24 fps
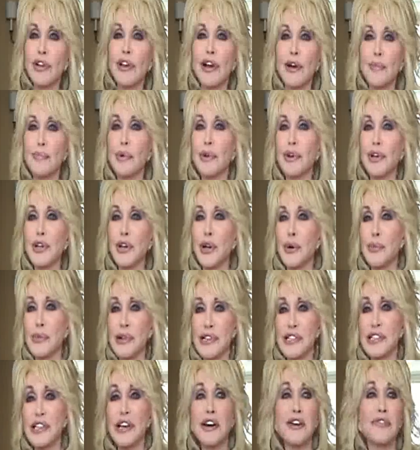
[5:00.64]
feel like putting it on
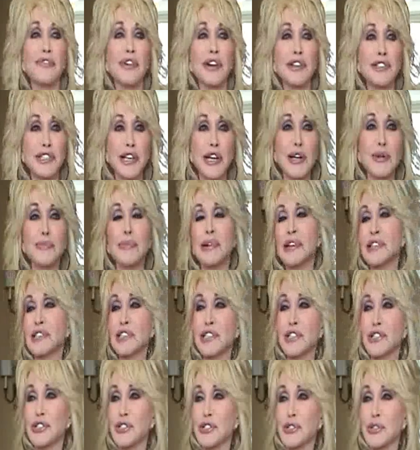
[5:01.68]
myself, I'll say to my
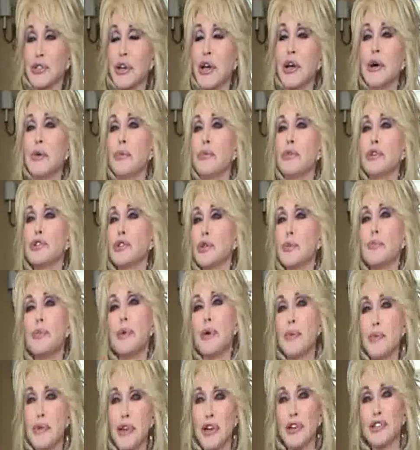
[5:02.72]
sisters, "Would you
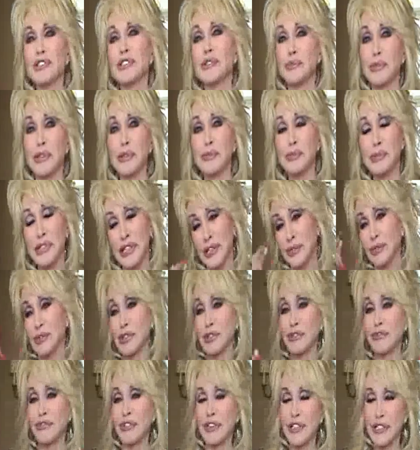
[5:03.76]
put me on some lipstick? Would
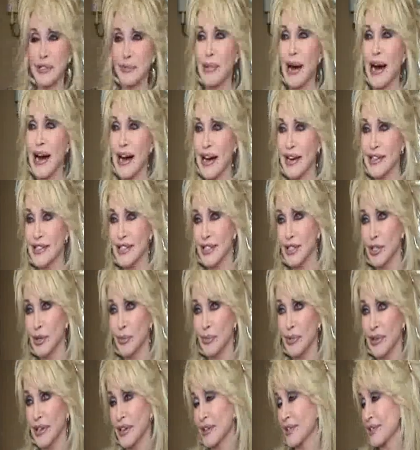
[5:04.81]
you fix my eyes a little
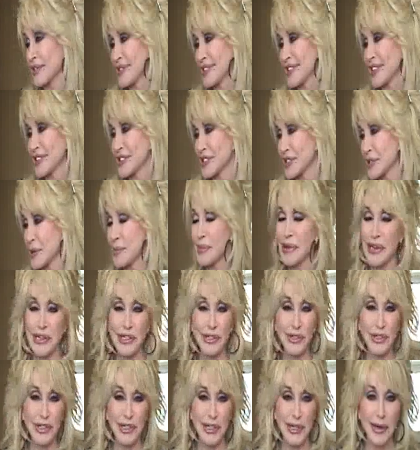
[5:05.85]
bit? Because
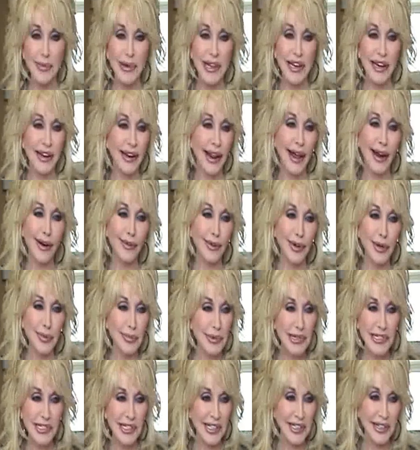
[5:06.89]
somebody's going to come in and I don't want to
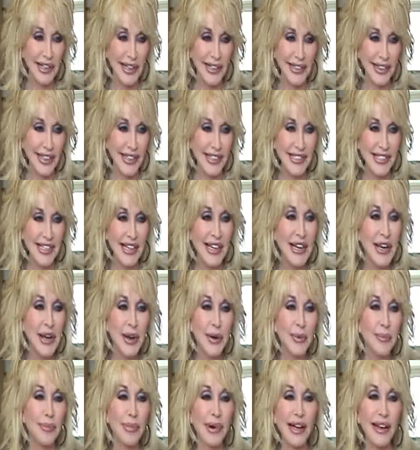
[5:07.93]
be seen like this."
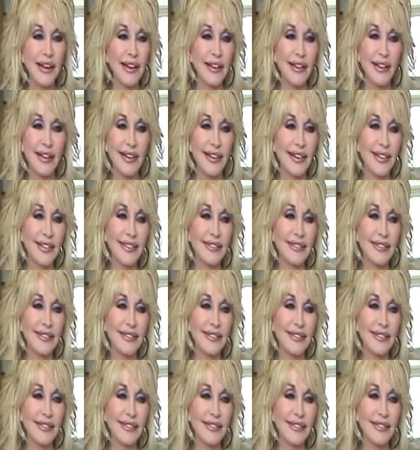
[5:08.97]
But,